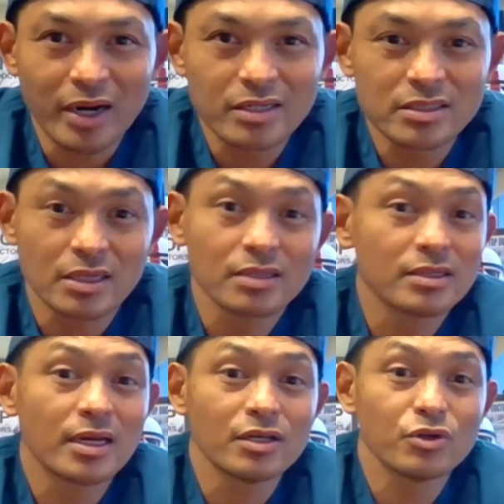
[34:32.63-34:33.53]
mindset,
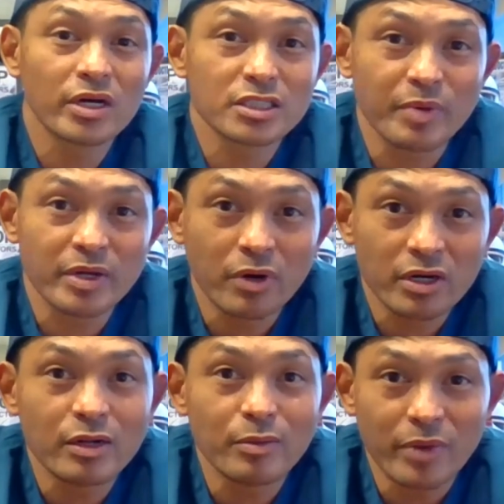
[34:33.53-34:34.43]
yeah, you got to spend
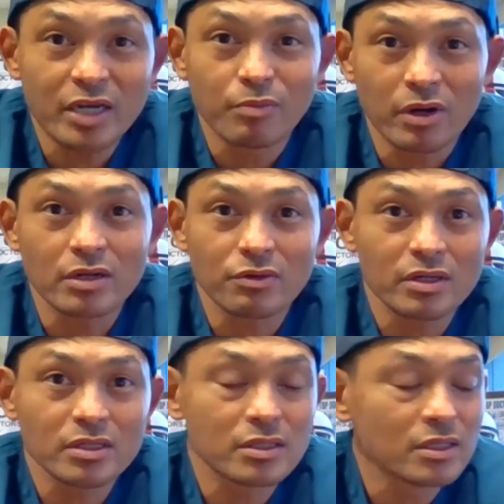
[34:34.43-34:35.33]
money to make money,
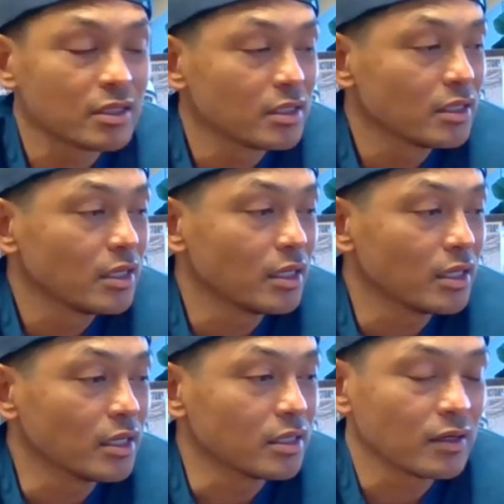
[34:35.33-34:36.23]
right? Yeah,
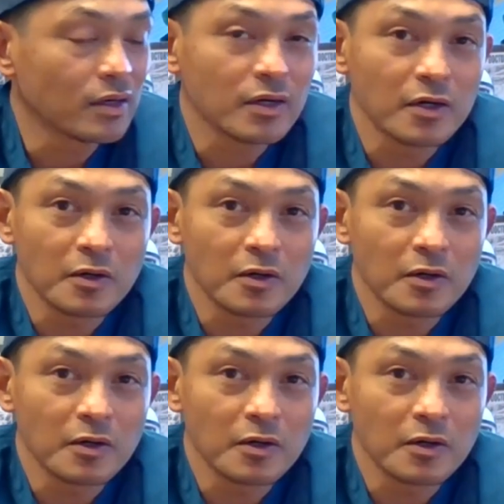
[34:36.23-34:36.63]
and yeah, yeah.